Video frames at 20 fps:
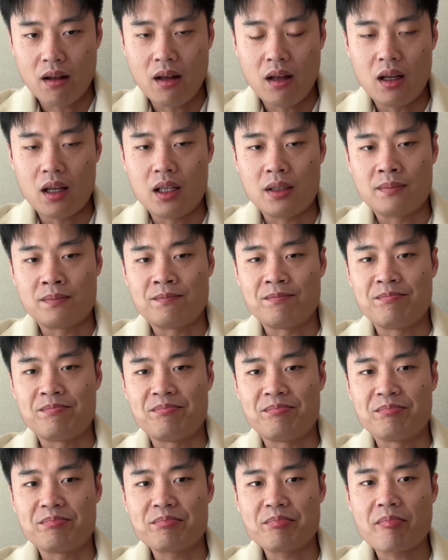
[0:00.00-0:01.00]

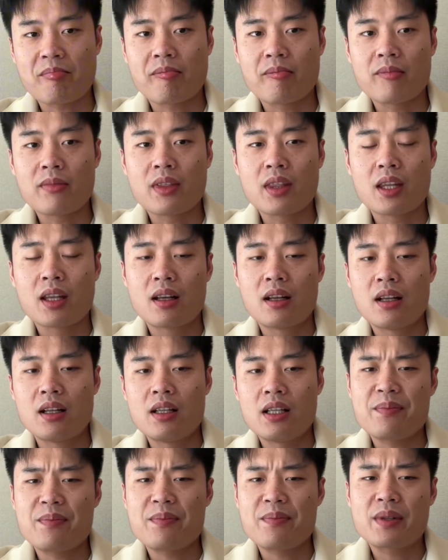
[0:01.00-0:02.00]
Um,
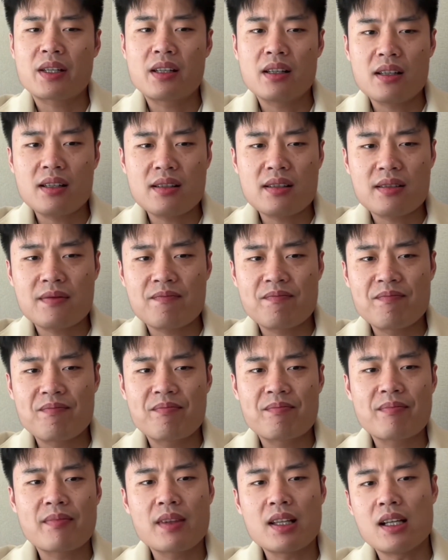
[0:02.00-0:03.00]
it's because
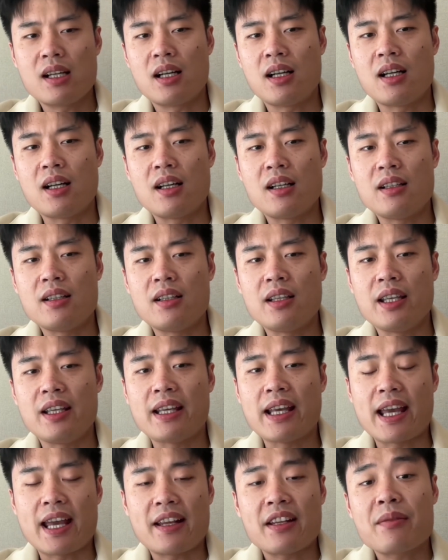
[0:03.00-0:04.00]

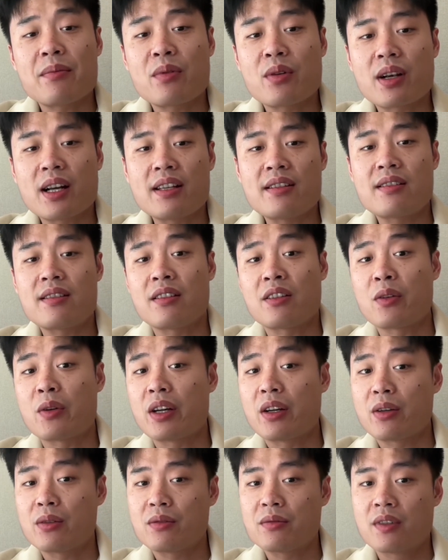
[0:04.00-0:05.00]
in enterprise
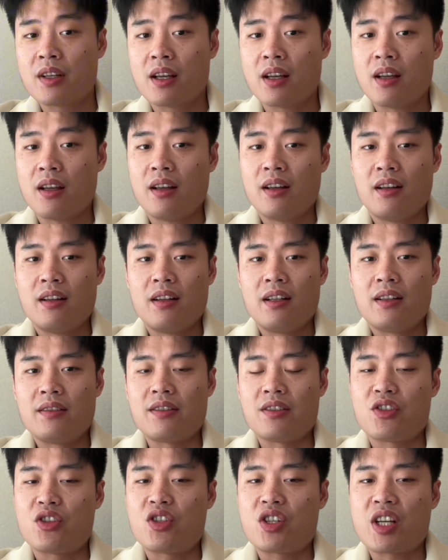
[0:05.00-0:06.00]
scenario,
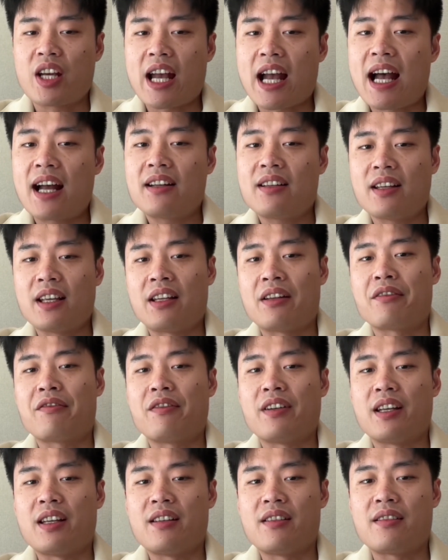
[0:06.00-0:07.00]
the chat
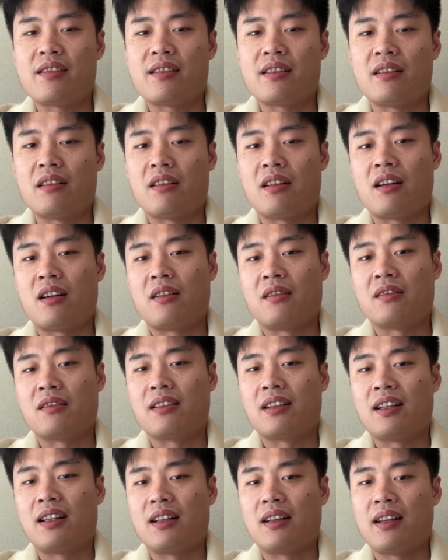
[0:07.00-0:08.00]
interface alone
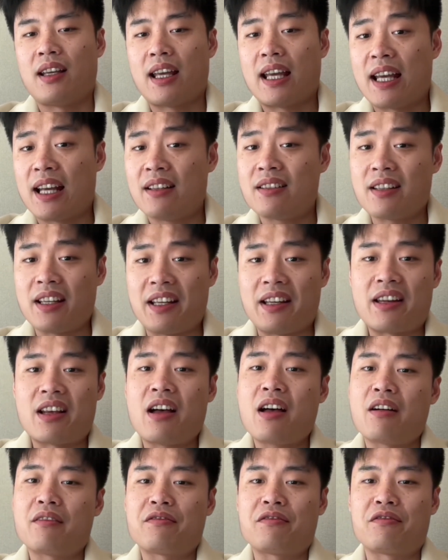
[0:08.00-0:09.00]
ain't
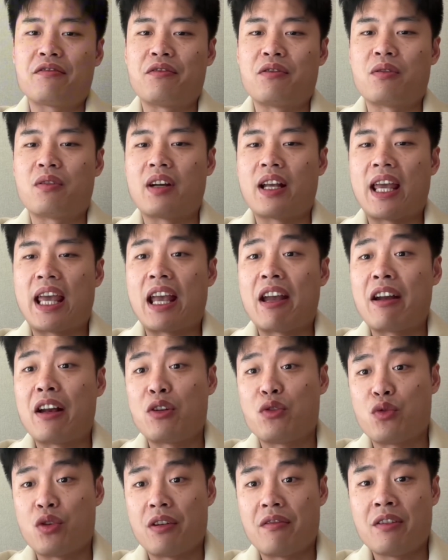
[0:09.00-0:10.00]
enough for
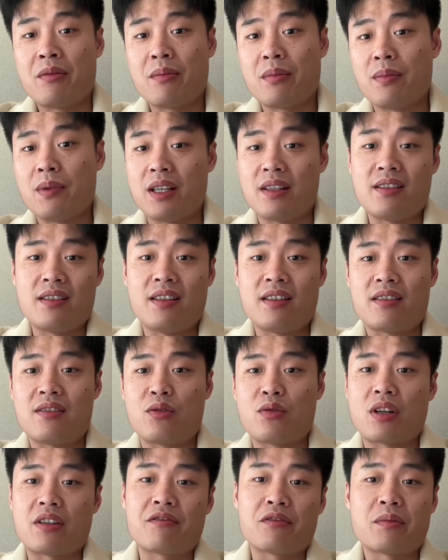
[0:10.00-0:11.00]
AI-driven business
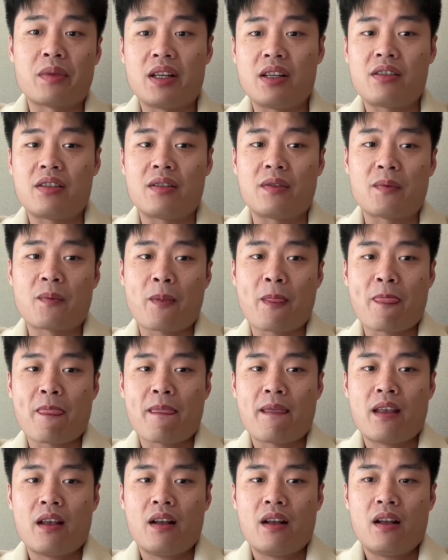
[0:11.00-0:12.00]
transformation.
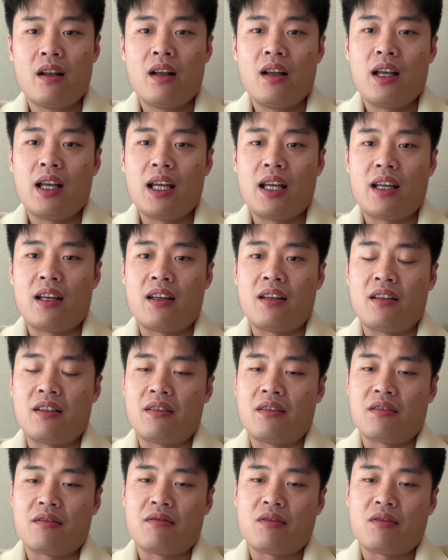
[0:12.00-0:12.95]
And